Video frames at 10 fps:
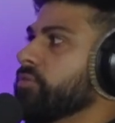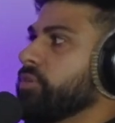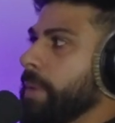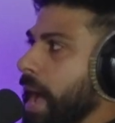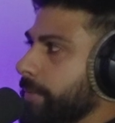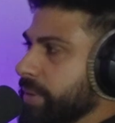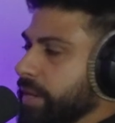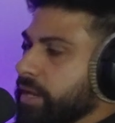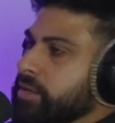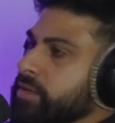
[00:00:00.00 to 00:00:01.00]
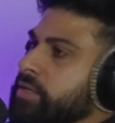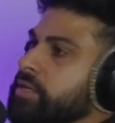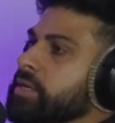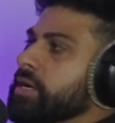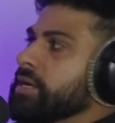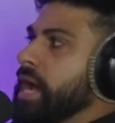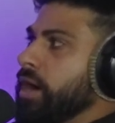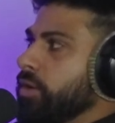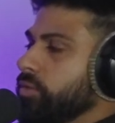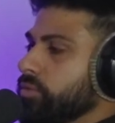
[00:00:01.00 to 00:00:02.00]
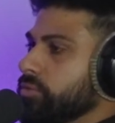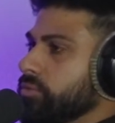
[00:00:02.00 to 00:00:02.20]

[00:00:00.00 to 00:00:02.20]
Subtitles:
from happening. Now,